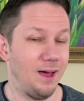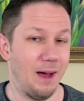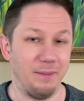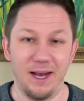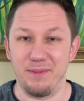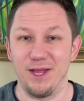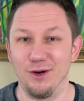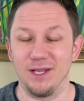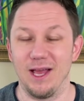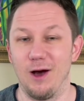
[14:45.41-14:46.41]
I mean, I'm
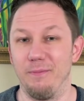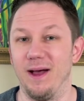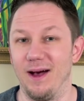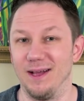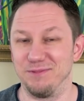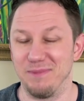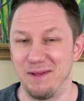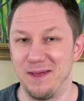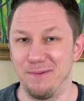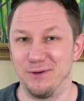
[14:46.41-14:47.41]
here to help uh, as many
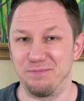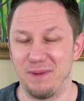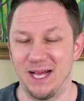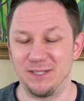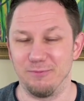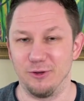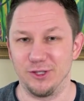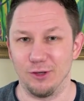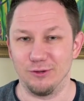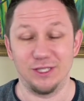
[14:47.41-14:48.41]
people as possible.
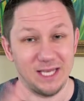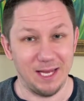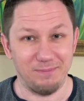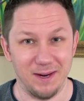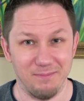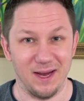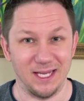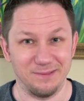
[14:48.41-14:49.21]
So just keep that in mind.